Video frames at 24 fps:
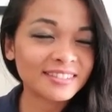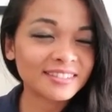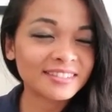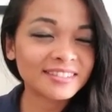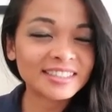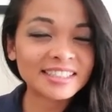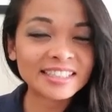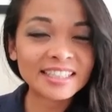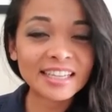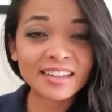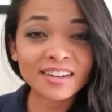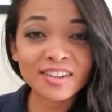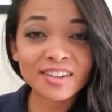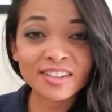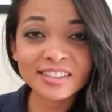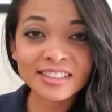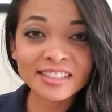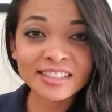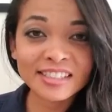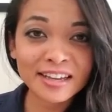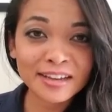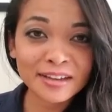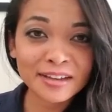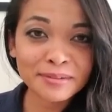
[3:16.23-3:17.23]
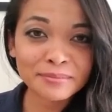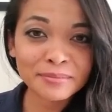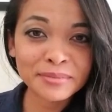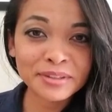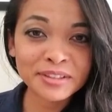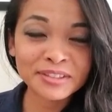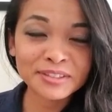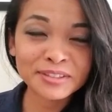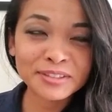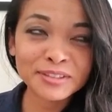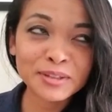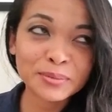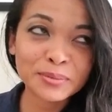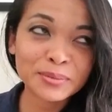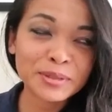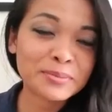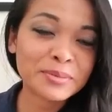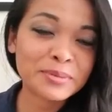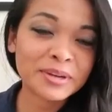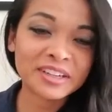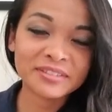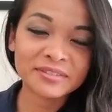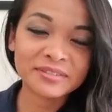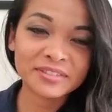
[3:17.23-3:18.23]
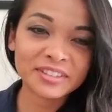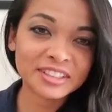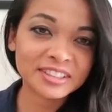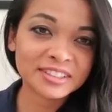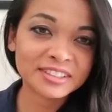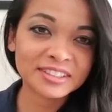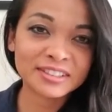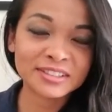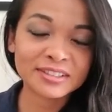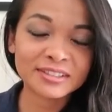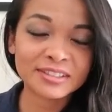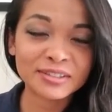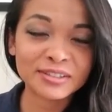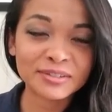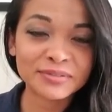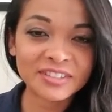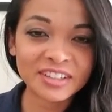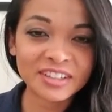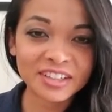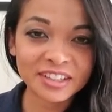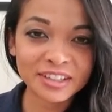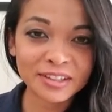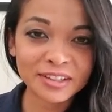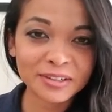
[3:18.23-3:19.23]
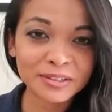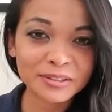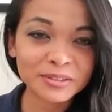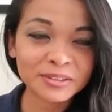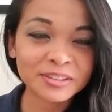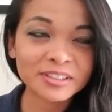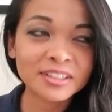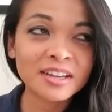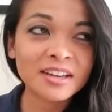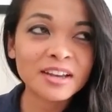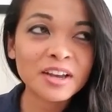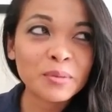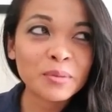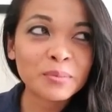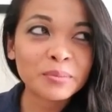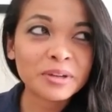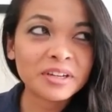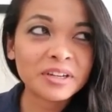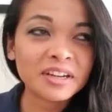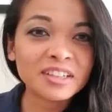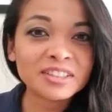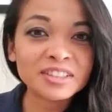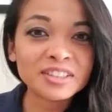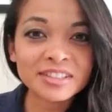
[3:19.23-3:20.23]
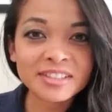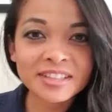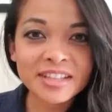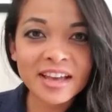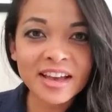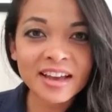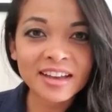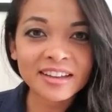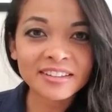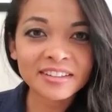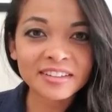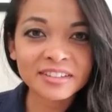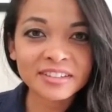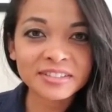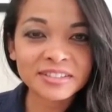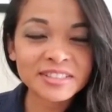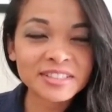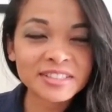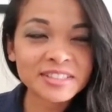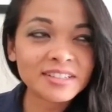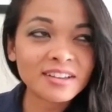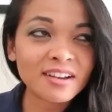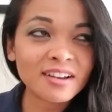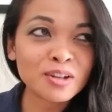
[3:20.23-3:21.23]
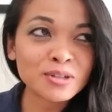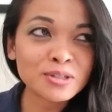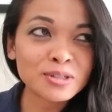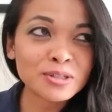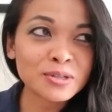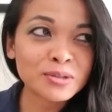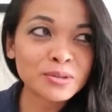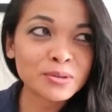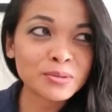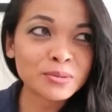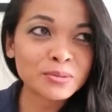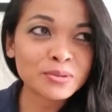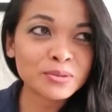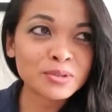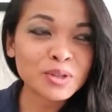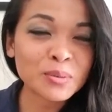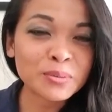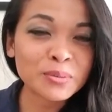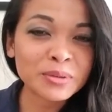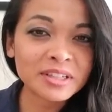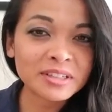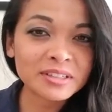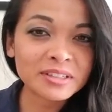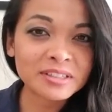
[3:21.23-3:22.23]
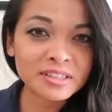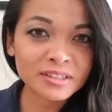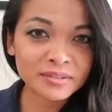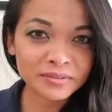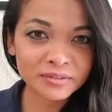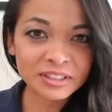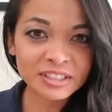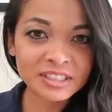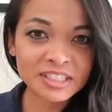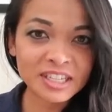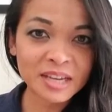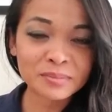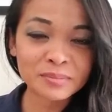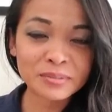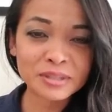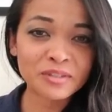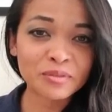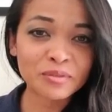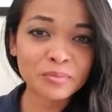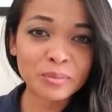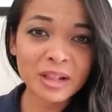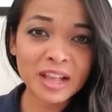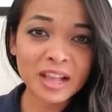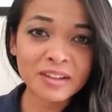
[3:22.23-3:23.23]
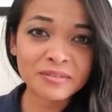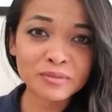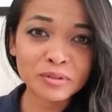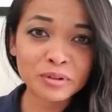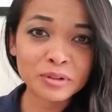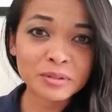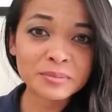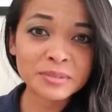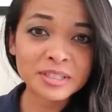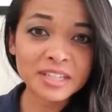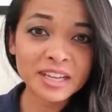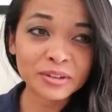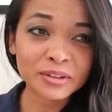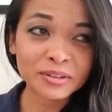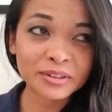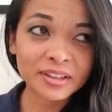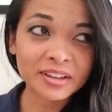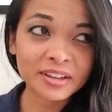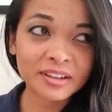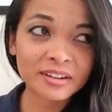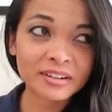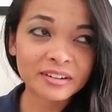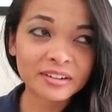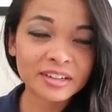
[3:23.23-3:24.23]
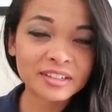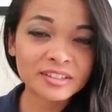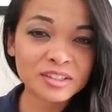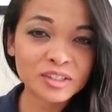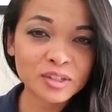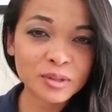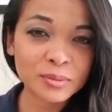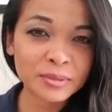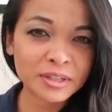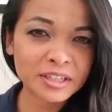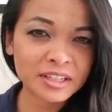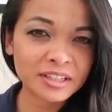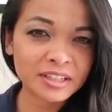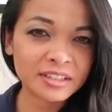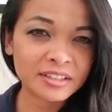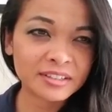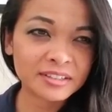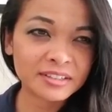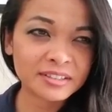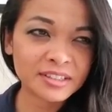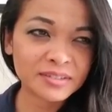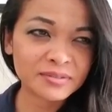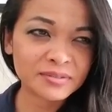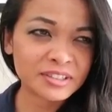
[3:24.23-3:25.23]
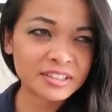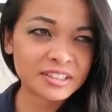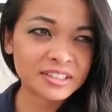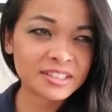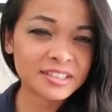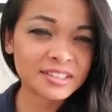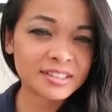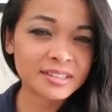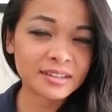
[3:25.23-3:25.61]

say it all the time, but there's so many benefits to videos. But not just that, there's also so many different types of platforms out there, and so many different